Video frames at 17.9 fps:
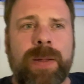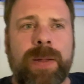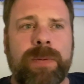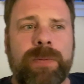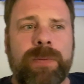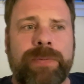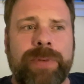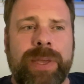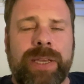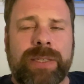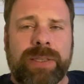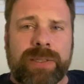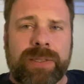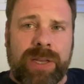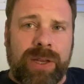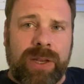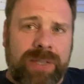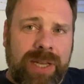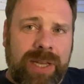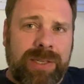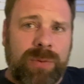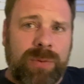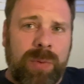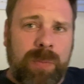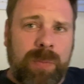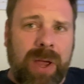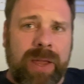fees associated
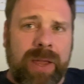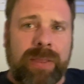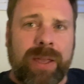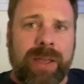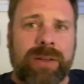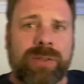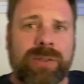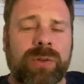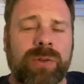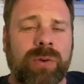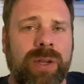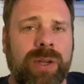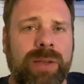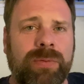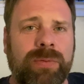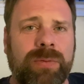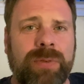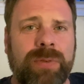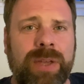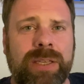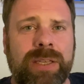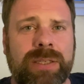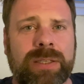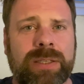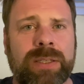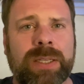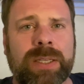with buying the house or even
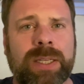fees